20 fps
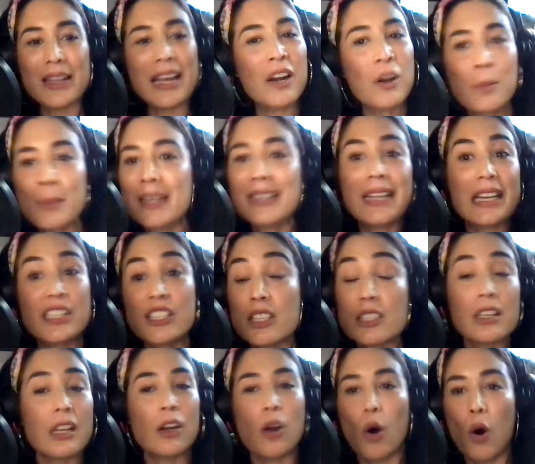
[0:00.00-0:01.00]
that don't mean that
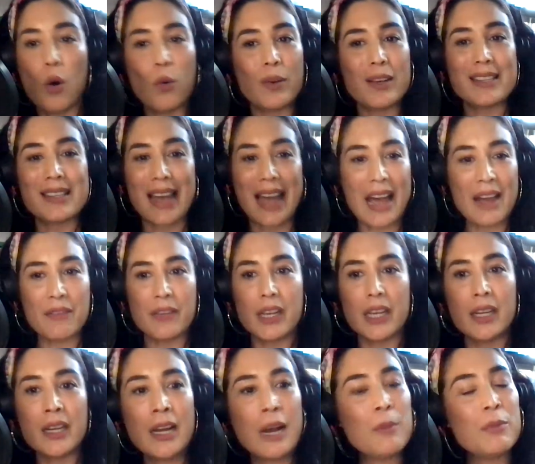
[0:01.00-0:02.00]
she's gonna always have
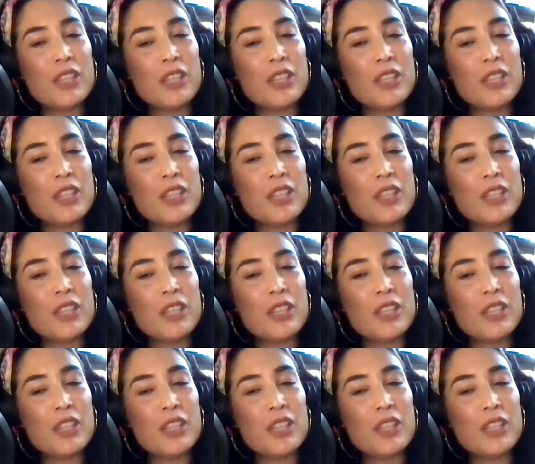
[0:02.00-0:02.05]
it.